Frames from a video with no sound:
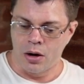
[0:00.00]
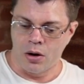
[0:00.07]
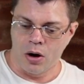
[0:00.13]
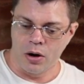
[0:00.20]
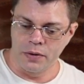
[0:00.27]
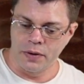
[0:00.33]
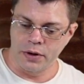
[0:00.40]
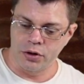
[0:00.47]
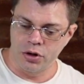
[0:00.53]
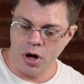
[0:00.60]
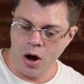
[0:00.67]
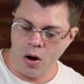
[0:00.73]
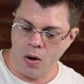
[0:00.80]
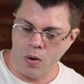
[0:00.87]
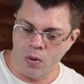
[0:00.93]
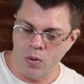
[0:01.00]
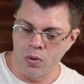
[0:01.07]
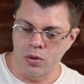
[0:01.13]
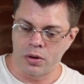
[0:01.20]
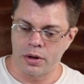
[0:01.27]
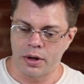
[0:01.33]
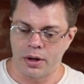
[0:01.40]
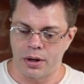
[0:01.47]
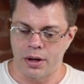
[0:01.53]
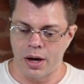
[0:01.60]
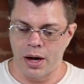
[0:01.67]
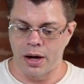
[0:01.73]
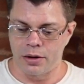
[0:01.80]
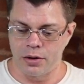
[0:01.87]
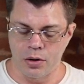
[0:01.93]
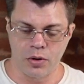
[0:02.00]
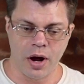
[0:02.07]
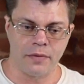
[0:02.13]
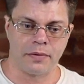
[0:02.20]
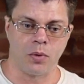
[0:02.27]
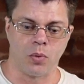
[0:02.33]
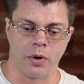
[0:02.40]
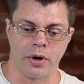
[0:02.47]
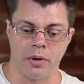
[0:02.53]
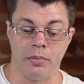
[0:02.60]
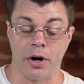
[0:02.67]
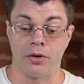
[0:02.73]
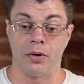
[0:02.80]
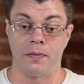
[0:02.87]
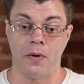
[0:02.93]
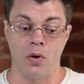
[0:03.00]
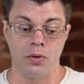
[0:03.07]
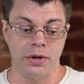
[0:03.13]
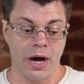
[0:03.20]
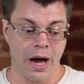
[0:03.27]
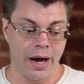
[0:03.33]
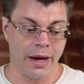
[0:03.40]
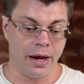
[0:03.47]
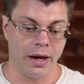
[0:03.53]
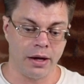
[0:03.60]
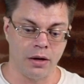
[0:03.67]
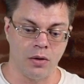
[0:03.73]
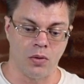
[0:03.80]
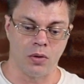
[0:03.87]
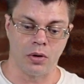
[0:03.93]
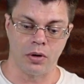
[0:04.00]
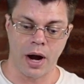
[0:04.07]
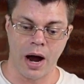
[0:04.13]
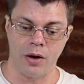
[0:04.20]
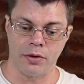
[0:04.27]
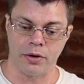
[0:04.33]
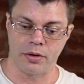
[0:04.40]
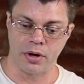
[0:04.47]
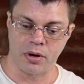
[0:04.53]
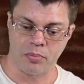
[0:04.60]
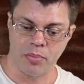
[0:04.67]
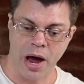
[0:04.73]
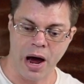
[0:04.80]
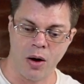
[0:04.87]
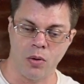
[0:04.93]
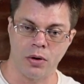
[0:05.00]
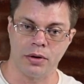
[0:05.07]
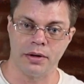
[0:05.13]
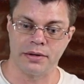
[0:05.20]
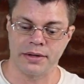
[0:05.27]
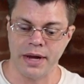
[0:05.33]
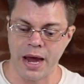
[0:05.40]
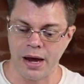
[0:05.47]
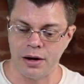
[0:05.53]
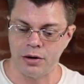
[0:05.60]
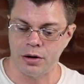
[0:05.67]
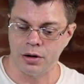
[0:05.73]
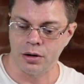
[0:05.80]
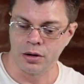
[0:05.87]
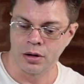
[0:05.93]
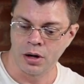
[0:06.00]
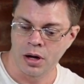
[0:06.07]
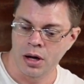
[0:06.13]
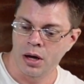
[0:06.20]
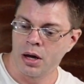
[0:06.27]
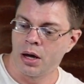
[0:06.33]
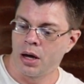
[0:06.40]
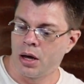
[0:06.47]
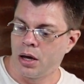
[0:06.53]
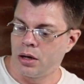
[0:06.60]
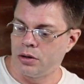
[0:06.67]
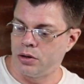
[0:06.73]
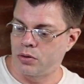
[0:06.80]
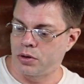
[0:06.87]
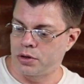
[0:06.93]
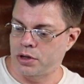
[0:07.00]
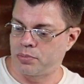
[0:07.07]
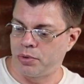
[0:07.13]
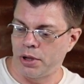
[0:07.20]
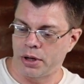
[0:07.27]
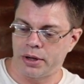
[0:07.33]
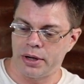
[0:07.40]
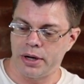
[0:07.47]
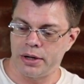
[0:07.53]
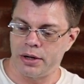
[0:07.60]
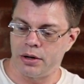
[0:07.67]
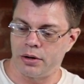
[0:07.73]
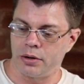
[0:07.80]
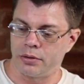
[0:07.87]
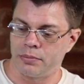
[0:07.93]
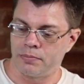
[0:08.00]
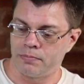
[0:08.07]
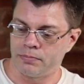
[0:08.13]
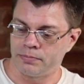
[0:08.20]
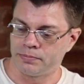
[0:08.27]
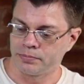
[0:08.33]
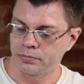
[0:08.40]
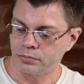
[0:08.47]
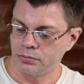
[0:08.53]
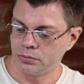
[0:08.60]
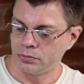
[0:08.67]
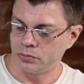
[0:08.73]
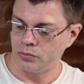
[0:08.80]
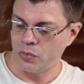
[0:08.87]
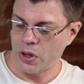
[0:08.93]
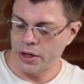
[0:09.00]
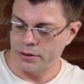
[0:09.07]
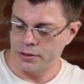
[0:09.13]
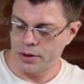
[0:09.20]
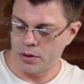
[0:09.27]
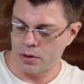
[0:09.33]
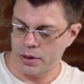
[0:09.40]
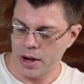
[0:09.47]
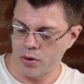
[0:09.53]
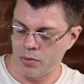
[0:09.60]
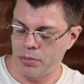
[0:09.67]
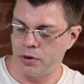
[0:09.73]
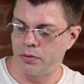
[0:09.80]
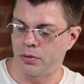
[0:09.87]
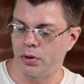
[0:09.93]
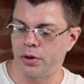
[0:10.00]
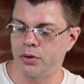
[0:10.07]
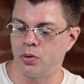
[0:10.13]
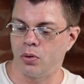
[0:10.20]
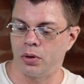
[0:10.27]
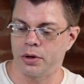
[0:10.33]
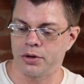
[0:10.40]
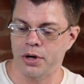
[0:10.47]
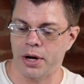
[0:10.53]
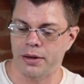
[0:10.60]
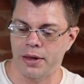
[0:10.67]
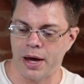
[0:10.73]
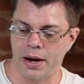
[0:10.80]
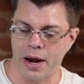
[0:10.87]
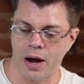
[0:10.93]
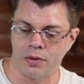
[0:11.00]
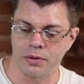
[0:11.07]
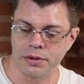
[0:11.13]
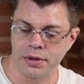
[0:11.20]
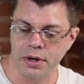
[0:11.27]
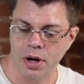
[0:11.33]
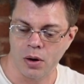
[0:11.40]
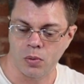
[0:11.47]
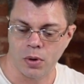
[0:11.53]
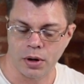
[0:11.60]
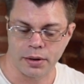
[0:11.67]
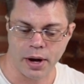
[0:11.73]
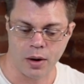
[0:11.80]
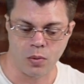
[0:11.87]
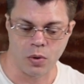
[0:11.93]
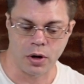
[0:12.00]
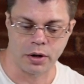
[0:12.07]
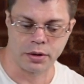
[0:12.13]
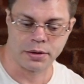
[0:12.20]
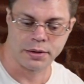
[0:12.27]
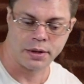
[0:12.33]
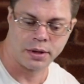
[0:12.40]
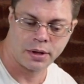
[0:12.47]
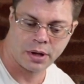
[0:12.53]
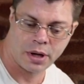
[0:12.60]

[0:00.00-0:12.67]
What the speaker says: on the go, you don't have to worry about your phone dying or how you're going to power the scanner. You can just plug it in here. So that would be really cool to check that out and see how well that works.